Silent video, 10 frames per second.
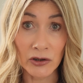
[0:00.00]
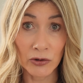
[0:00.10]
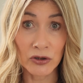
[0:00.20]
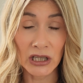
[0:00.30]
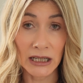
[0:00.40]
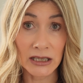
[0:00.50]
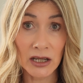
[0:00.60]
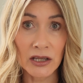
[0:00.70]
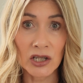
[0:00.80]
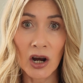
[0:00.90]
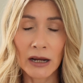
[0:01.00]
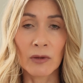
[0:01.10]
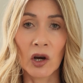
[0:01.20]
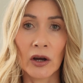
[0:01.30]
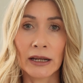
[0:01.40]
crucially to the
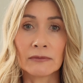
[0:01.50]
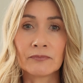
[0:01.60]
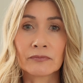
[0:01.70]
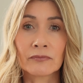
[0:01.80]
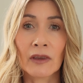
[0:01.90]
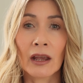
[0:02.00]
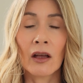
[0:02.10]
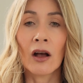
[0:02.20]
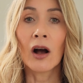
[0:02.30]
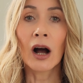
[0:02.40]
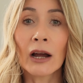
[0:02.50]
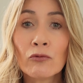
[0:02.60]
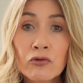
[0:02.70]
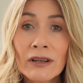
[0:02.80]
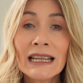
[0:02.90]
timeline. I
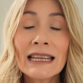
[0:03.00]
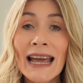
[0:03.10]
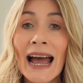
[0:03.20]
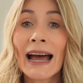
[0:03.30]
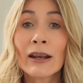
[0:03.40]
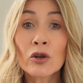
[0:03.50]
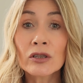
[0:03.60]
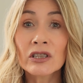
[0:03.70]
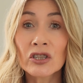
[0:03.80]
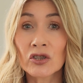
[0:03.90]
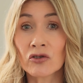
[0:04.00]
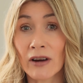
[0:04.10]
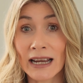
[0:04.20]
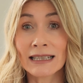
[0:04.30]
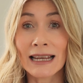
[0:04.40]
really cannot
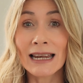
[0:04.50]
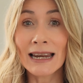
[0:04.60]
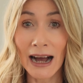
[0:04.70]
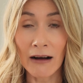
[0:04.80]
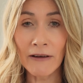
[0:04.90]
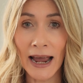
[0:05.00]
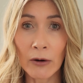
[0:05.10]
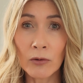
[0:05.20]
stress enough how